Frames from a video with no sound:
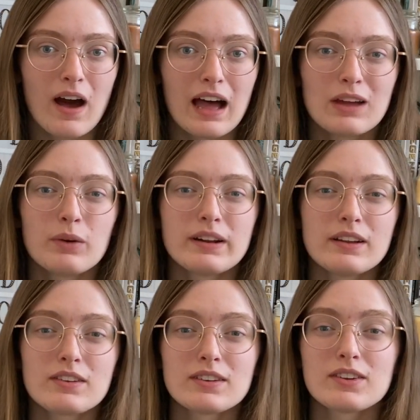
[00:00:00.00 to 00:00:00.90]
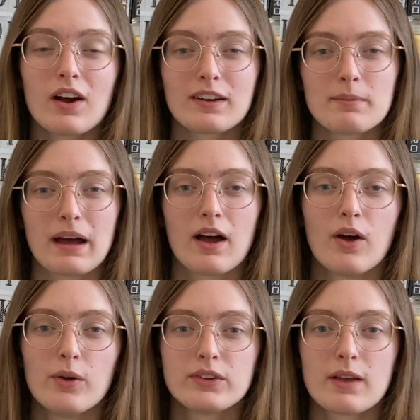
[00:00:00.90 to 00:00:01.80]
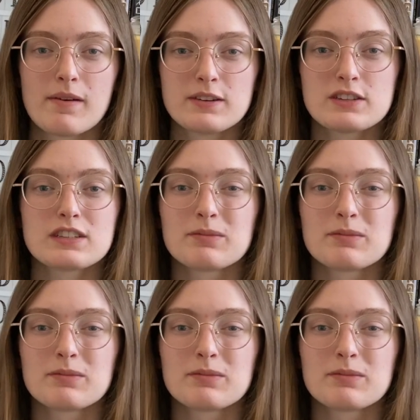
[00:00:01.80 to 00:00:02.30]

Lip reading: I wanted to talk about some of just